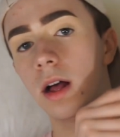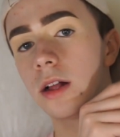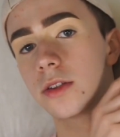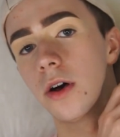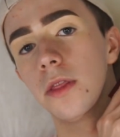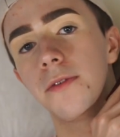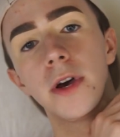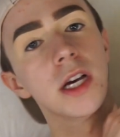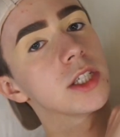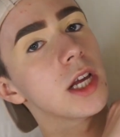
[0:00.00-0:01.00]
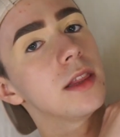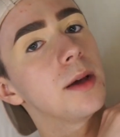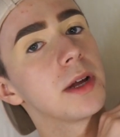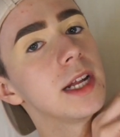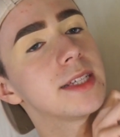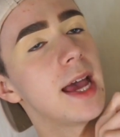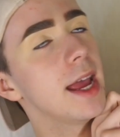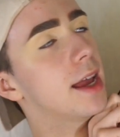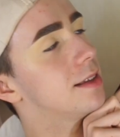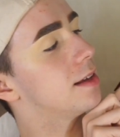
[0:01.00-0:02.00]
So the first shade that I'm going to
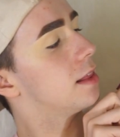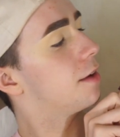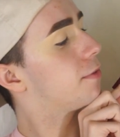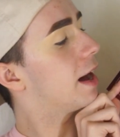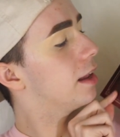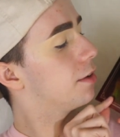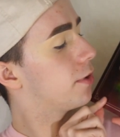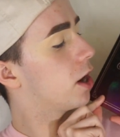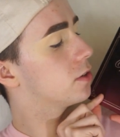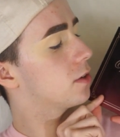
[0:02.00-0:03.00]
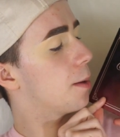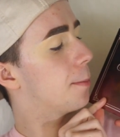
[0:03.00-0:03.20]
take is in the VOSS